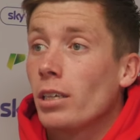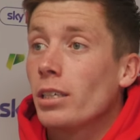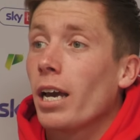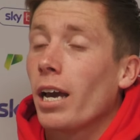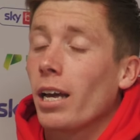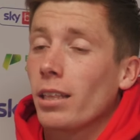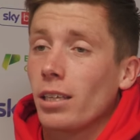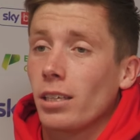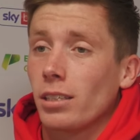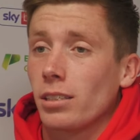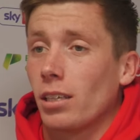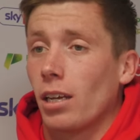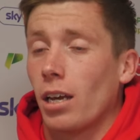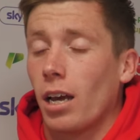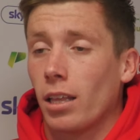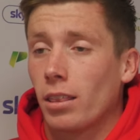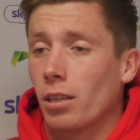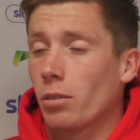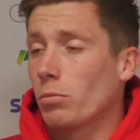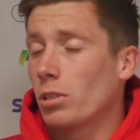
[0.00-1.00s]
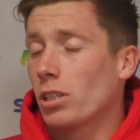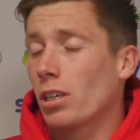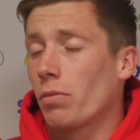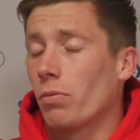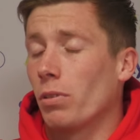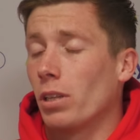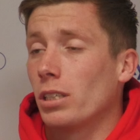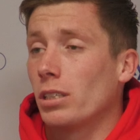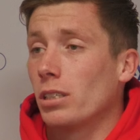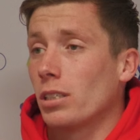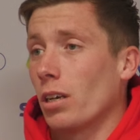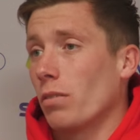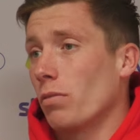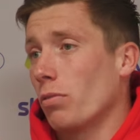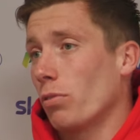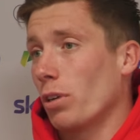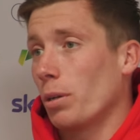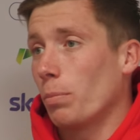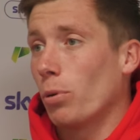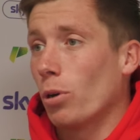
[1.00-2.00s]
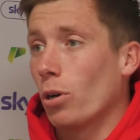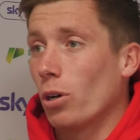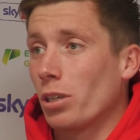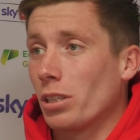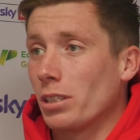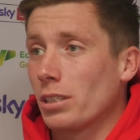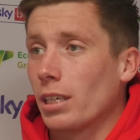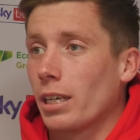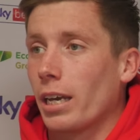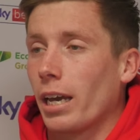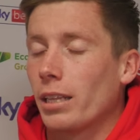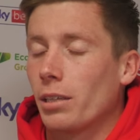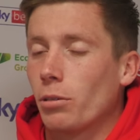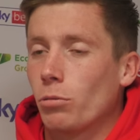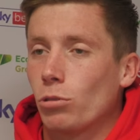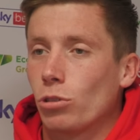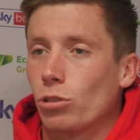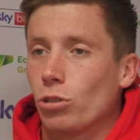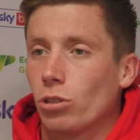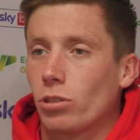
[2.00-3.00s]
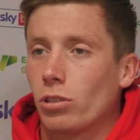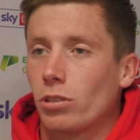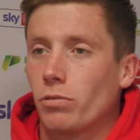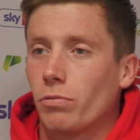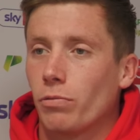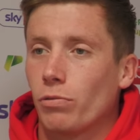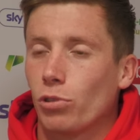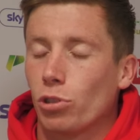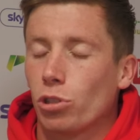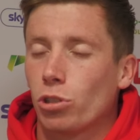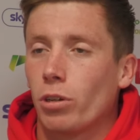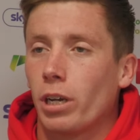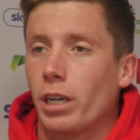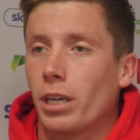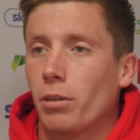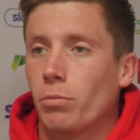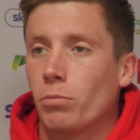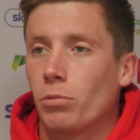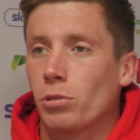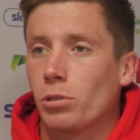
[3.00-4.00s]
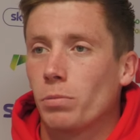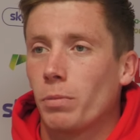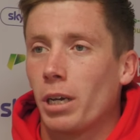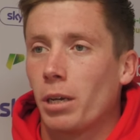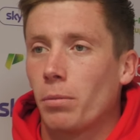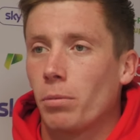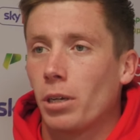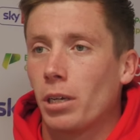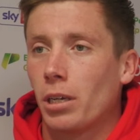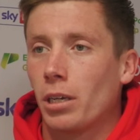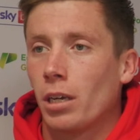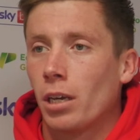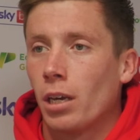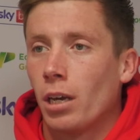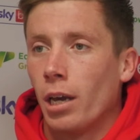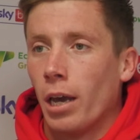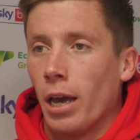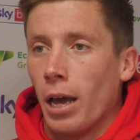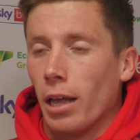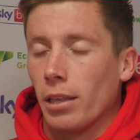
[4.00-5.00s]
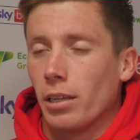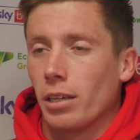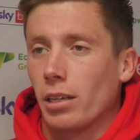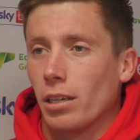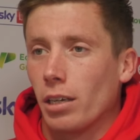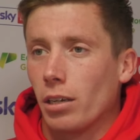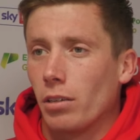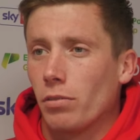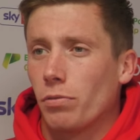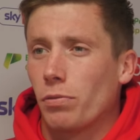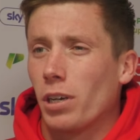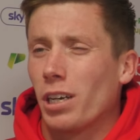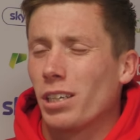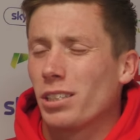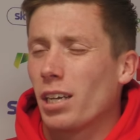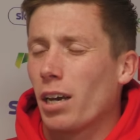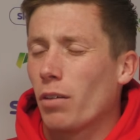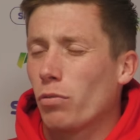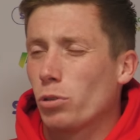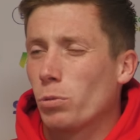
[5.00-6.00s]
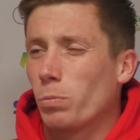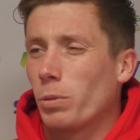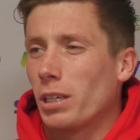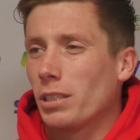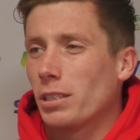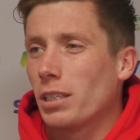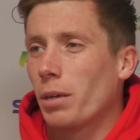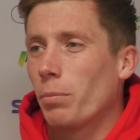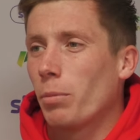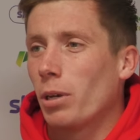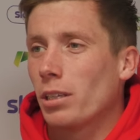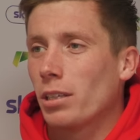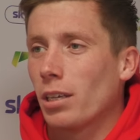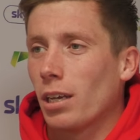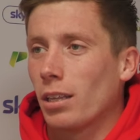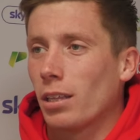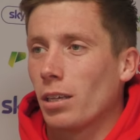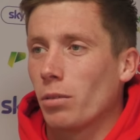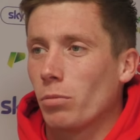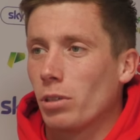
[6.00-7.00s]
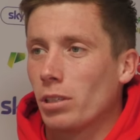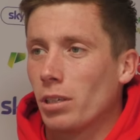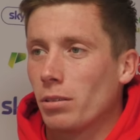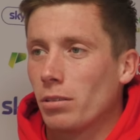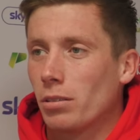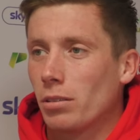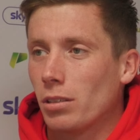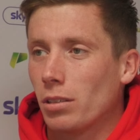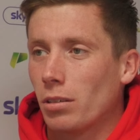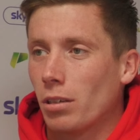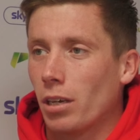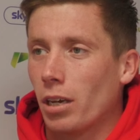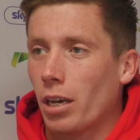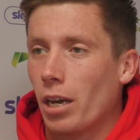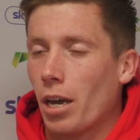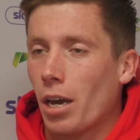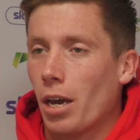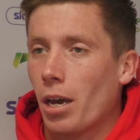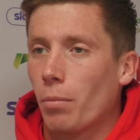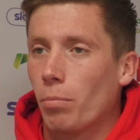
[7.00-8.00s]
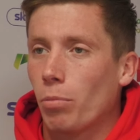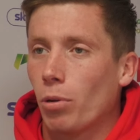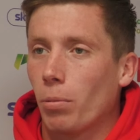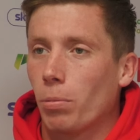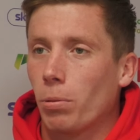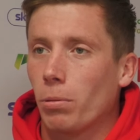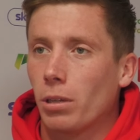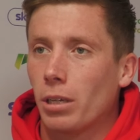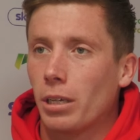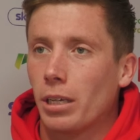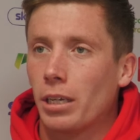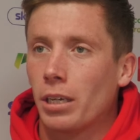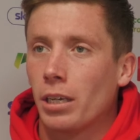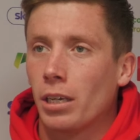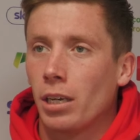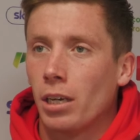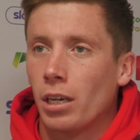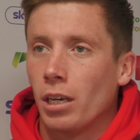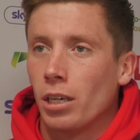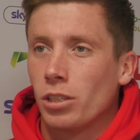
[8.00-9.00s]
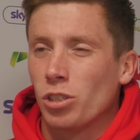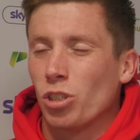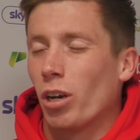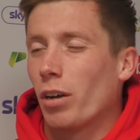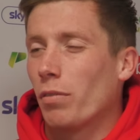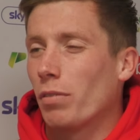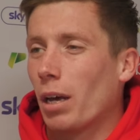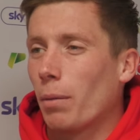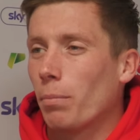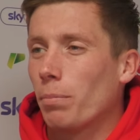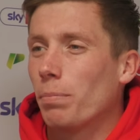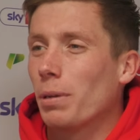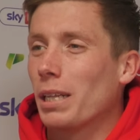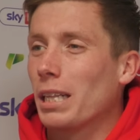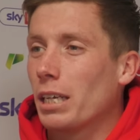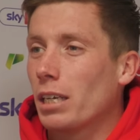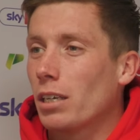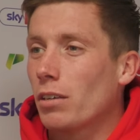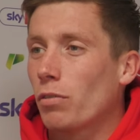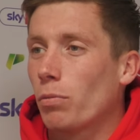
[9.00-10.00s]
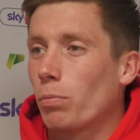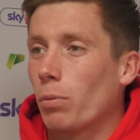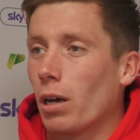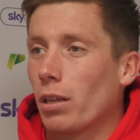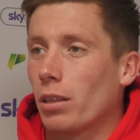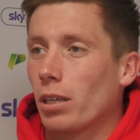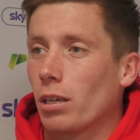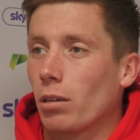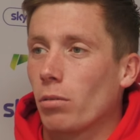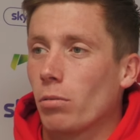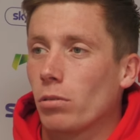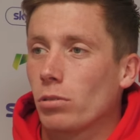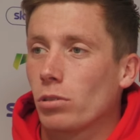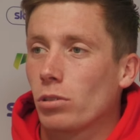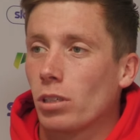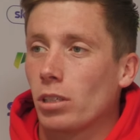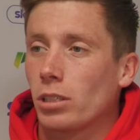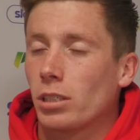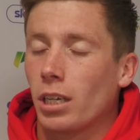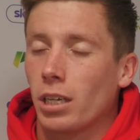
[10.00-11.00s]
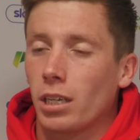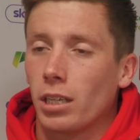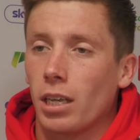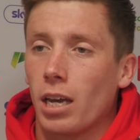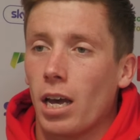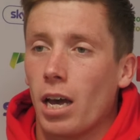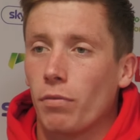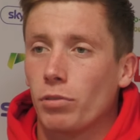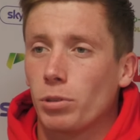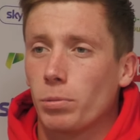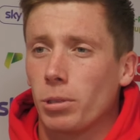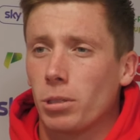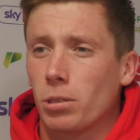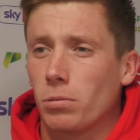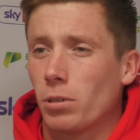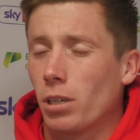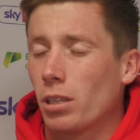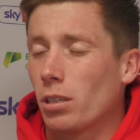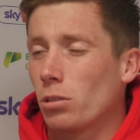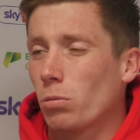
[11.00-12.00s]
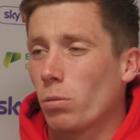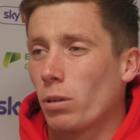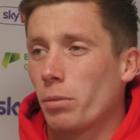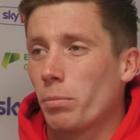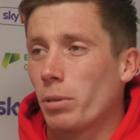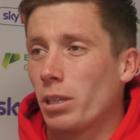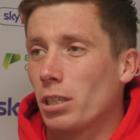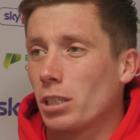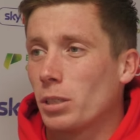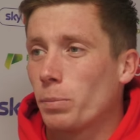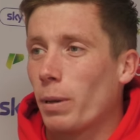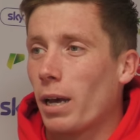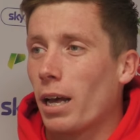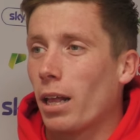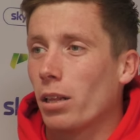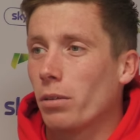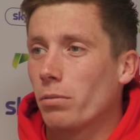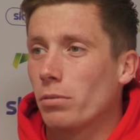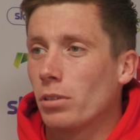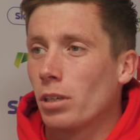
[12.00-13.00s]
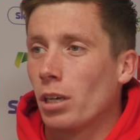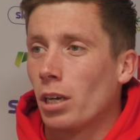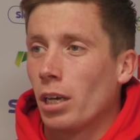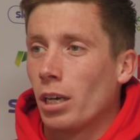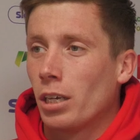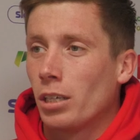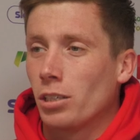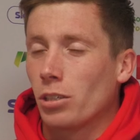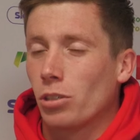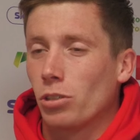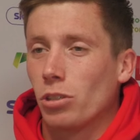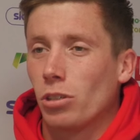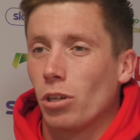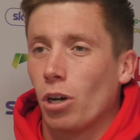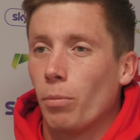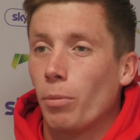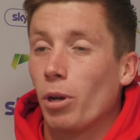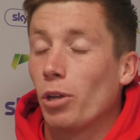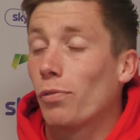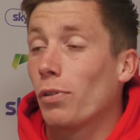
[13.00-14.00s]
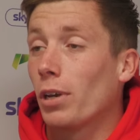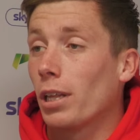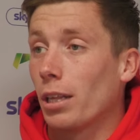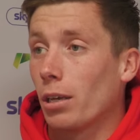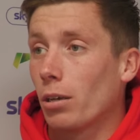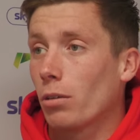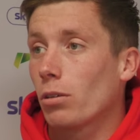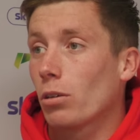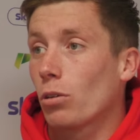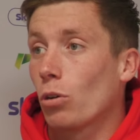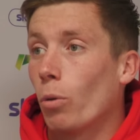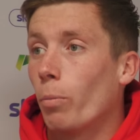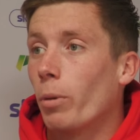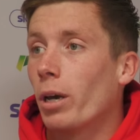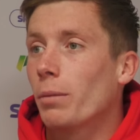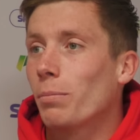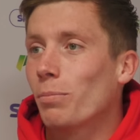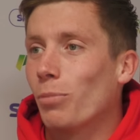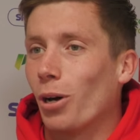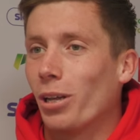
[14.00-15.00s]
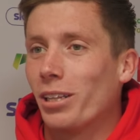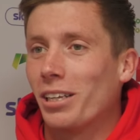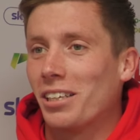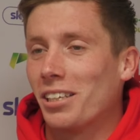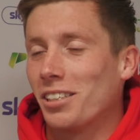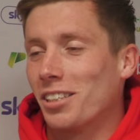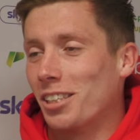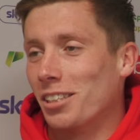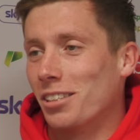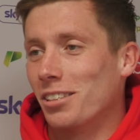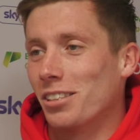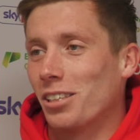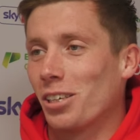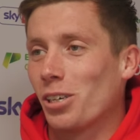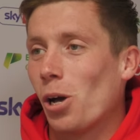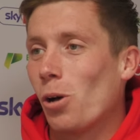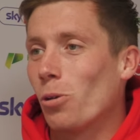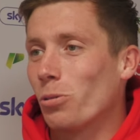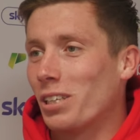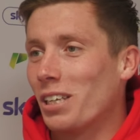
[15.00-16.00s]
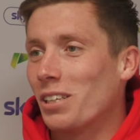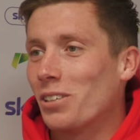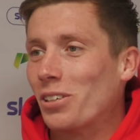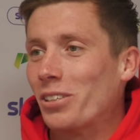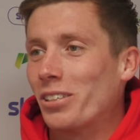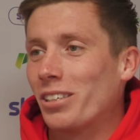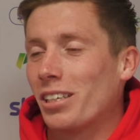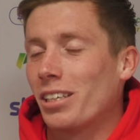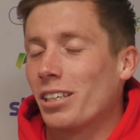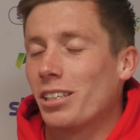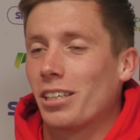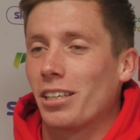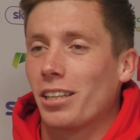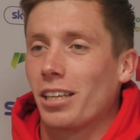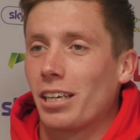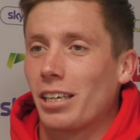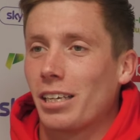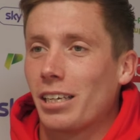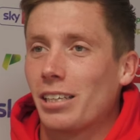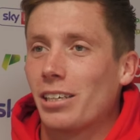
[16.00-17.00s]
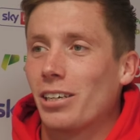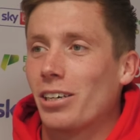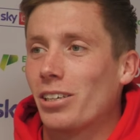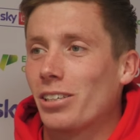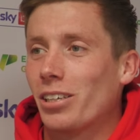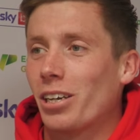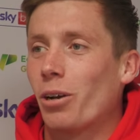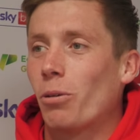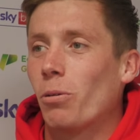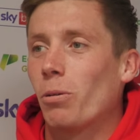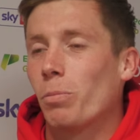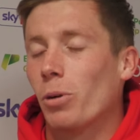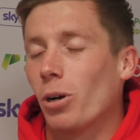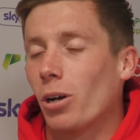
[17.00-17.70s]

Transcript: Yeah, I think we definitely deserved 3 points. Again, it was just frustrating. Was maybe, I think first half was a bit timid. I think we didn't properly sort of have that belief, but I think second half, especially we had a 20-minute spell, and you could almost feel it come in, but then the goal didn't, and then you're thinking, oh no.